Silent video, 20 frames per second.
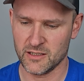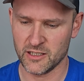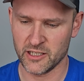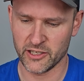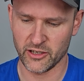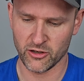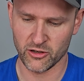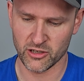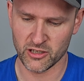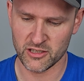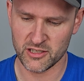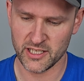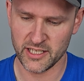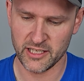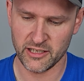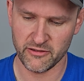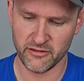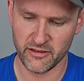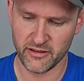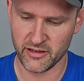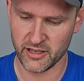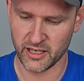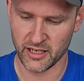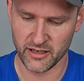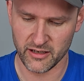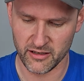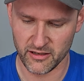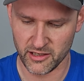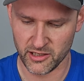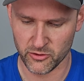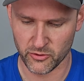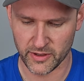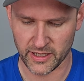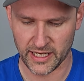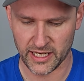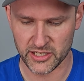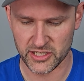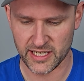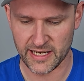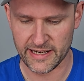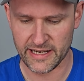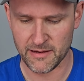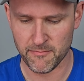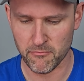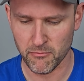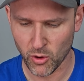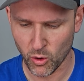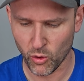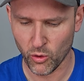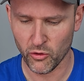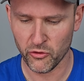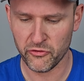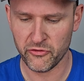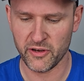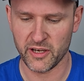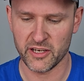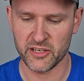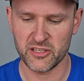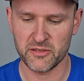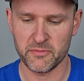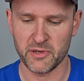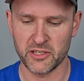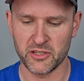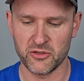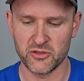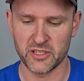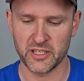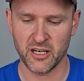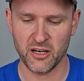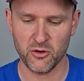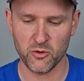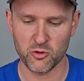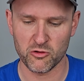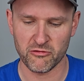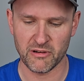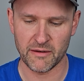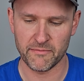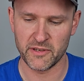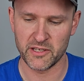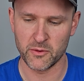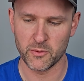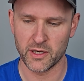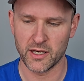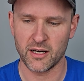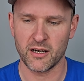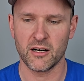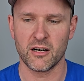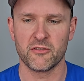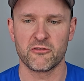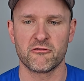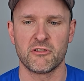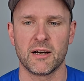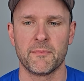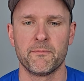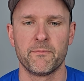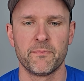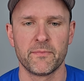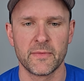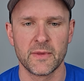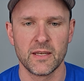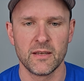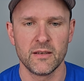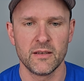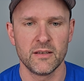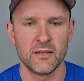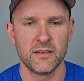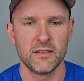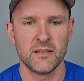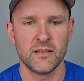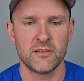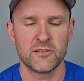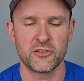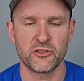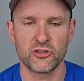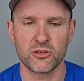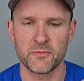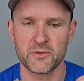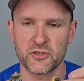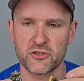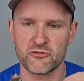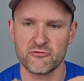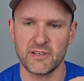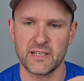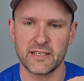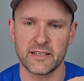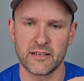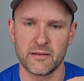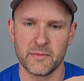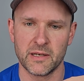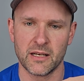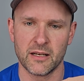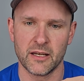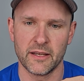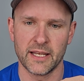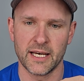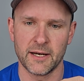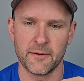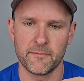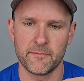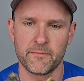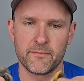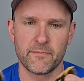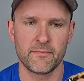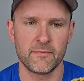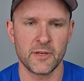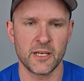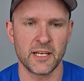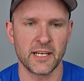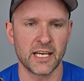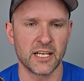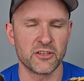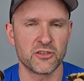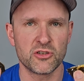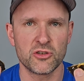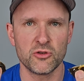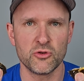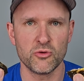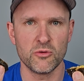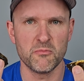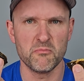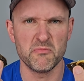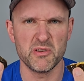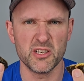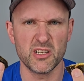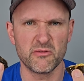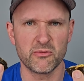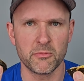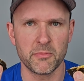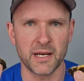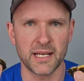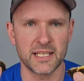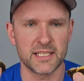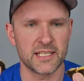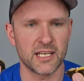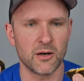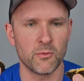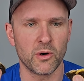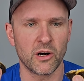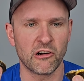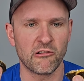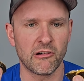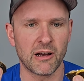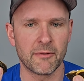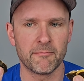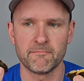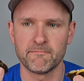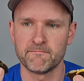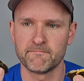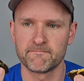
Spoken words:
I honestly don't think you'll catch any more fish by using a whole crab than you will a half crab. So chop it straight down the middle like that. You're going to get two beautiful baits out of one crab.